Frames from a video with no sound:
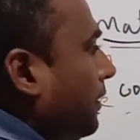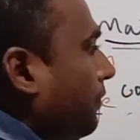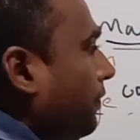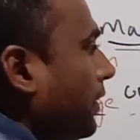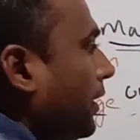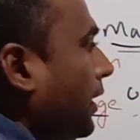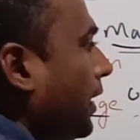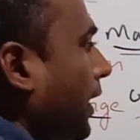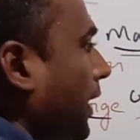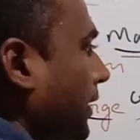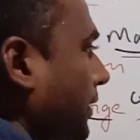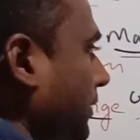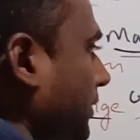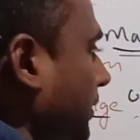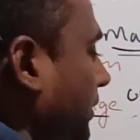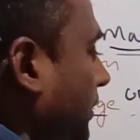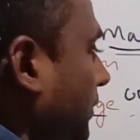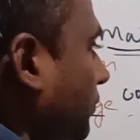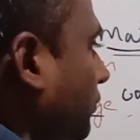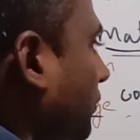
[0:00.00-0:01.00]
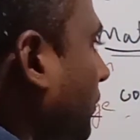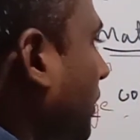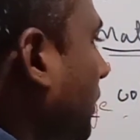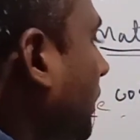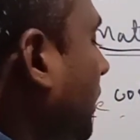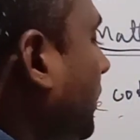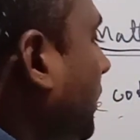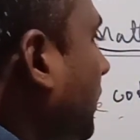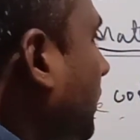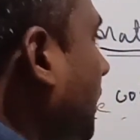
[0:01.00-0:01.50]
field lines,
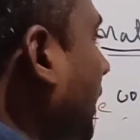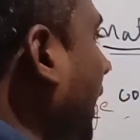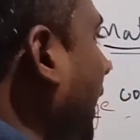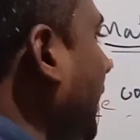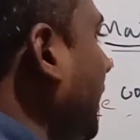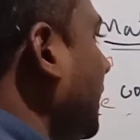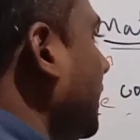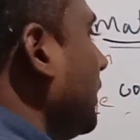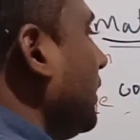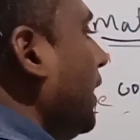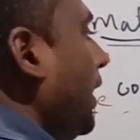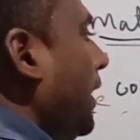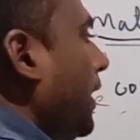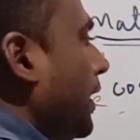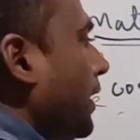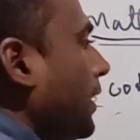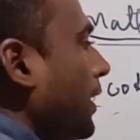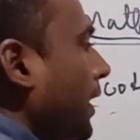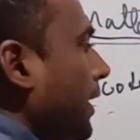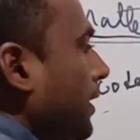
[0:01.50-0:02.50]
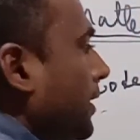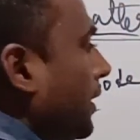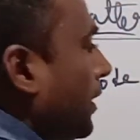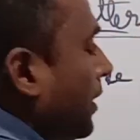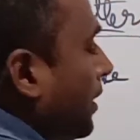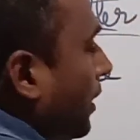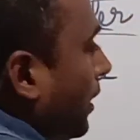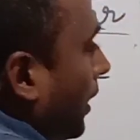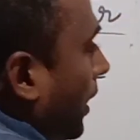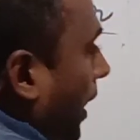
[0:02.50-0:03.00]
this is like or unlike?
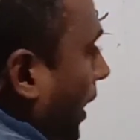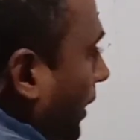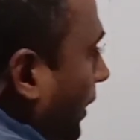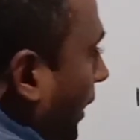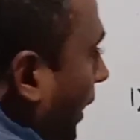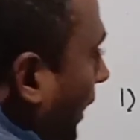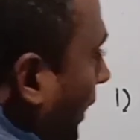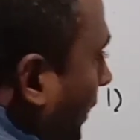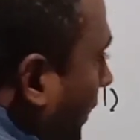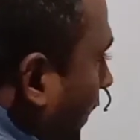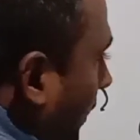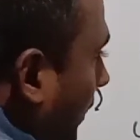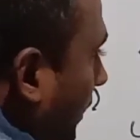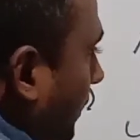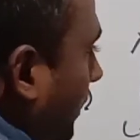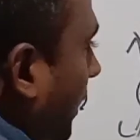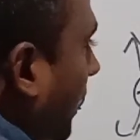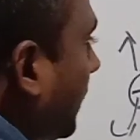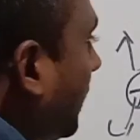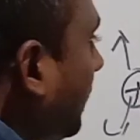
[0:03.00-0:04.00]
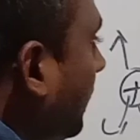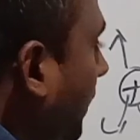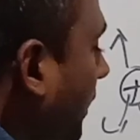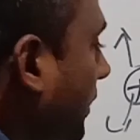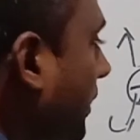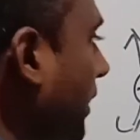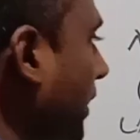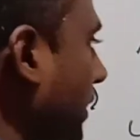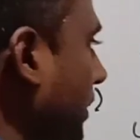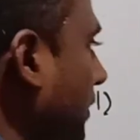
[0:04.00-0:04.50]
Unlike charges are
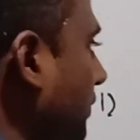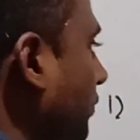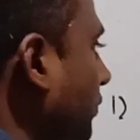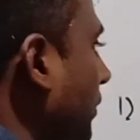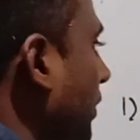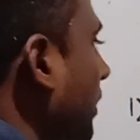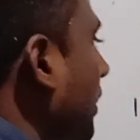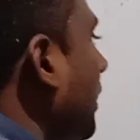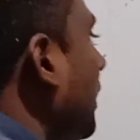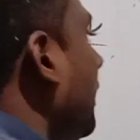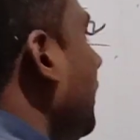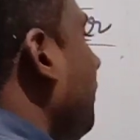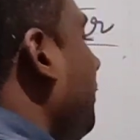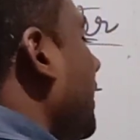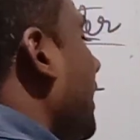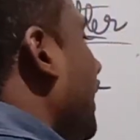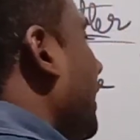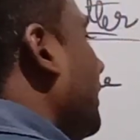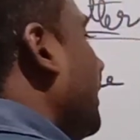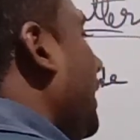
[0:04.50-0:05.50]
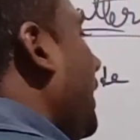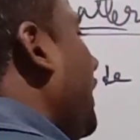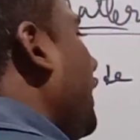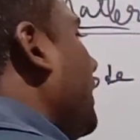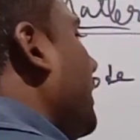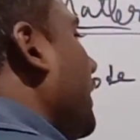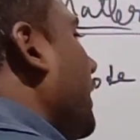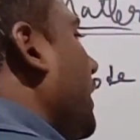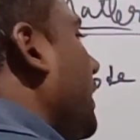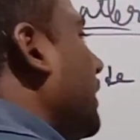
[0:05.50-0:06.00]
there. For
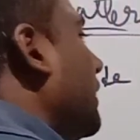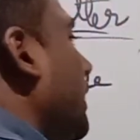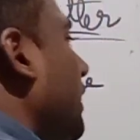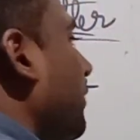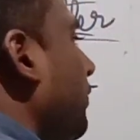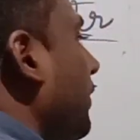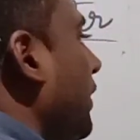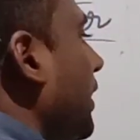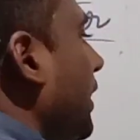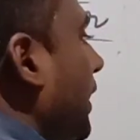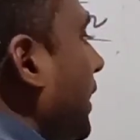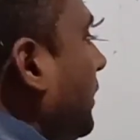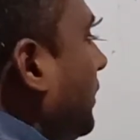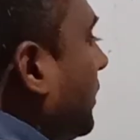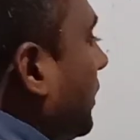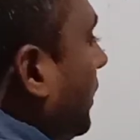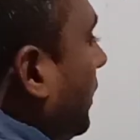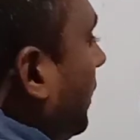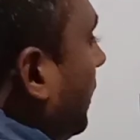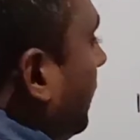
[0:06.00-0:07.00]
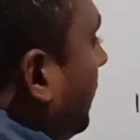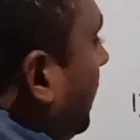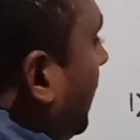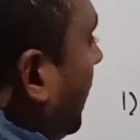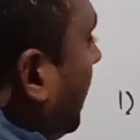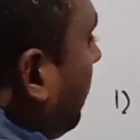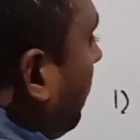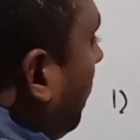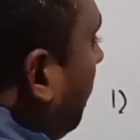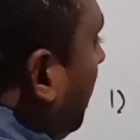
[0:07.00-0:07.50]
unlike electric field lines,
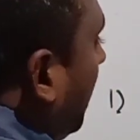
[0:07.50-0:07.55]
there will